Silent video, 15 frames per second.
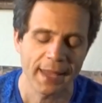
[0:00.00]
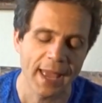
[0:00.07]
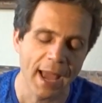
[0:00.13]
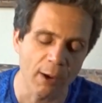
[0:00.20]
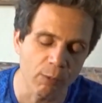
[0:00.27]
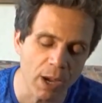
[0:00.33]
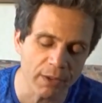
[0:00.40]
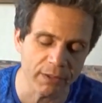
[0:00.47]

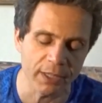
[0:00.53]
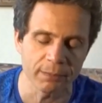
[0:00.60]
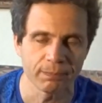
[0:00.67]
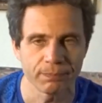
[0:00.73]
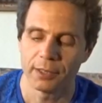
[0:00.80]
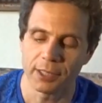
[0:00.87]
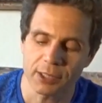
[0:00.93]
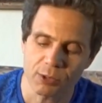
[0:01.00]
However,
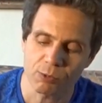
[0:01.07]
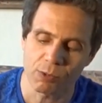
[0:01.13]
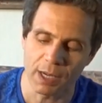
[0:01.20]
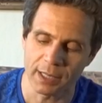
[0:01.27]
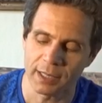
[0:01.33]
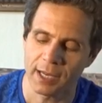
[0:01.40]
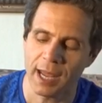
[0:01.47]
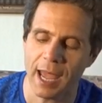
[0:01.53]
this
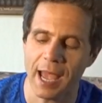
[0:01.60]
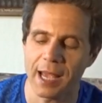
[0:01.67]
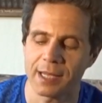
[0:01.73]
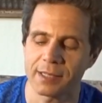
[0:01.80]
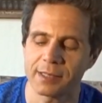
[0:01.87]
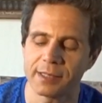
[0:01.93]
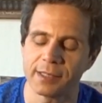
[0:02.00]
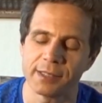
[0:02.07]
one
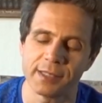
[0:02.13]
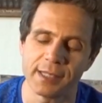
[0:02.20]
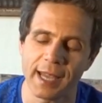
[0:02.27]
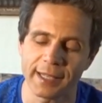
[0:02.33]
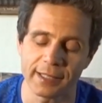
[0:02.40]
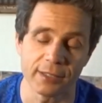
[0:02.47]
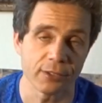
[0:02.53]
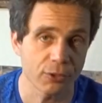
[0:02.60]
has the
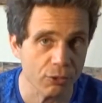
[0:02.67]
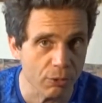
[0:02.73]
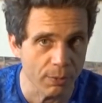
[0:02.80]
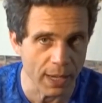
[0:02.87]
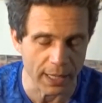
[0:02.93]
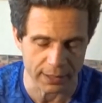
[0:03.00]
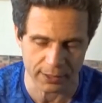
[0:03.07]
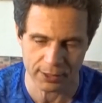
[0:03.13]
Nike Zoom
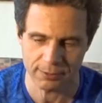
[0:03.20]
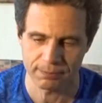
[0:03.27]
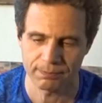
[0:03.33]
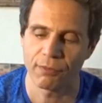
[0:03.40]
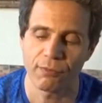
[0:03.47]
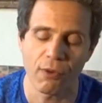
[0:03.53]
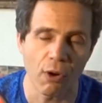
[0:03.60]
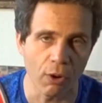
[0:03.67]
X
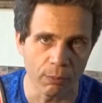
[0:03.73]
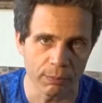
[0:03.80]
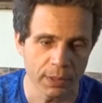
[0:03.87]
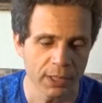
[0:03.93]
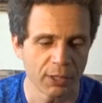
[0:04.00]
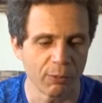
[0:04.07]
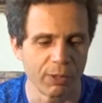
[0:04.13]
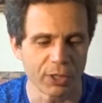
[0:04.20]

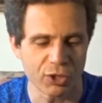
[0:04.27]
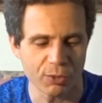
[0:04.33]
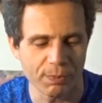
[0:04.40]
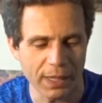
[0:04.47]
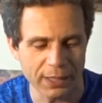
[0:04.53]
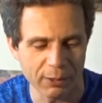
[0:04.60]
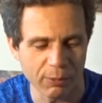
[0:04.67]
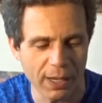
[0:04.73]
foam, which,
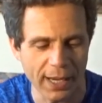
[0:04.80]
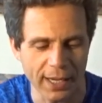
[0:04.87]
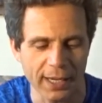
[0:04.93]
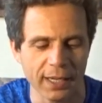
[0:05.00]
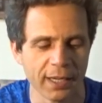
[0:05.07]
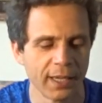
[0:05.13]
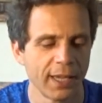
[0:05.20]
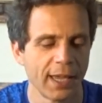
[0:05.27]
by the
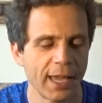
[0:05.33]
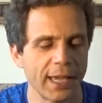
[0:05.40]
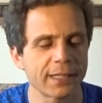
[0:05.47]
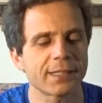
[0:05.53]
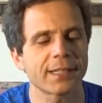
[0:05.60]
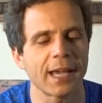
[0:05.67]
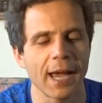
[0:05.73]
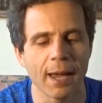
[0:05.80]
way,
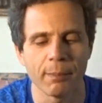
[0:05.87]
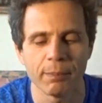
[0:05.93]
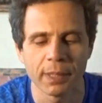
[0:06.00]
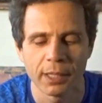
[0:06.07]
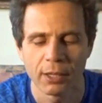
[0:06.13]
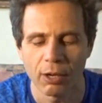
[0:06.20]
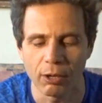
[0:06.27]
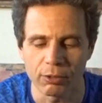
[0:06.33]
has
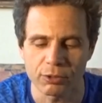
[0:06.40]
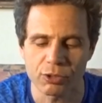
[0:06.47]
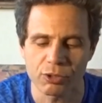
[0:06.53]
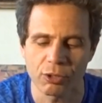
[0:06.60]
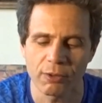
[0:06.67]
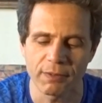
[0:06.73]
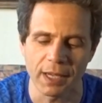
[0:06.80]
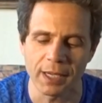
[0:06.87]
come
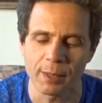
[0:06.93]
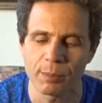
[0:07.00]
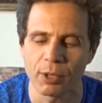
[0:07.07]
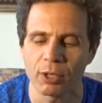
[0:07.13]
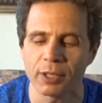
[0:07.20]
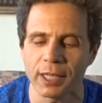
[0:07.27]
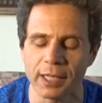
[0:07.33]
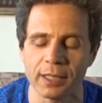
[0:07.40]
also
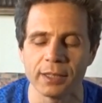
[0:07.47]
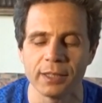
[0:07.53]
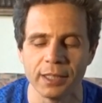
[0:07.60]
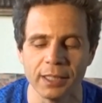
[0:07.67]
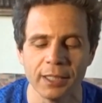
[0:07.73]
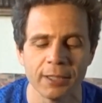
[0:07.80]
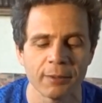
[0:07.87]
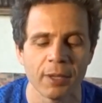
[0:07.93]
available in
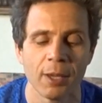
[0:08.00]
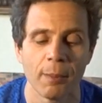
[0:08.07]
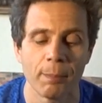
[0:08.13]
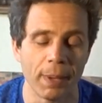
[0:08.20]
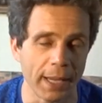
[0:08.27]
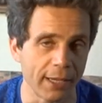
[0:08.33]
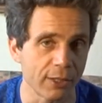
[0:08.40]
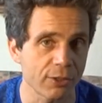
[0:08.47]
the
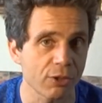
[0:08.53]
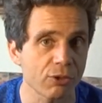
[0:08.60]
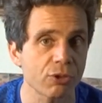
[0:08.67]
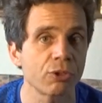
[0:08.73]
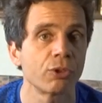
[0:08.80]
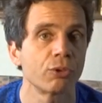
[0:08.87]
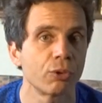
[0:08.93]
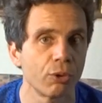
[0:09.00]

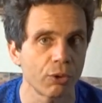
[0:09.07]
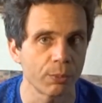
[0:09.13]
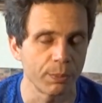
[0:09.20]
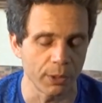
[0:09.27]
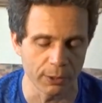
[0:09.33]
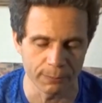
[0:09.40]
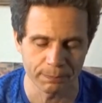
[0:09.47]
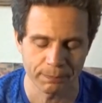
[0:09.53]
Pegasus
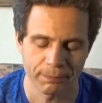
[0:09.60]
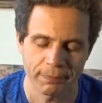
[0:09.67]
Turbo.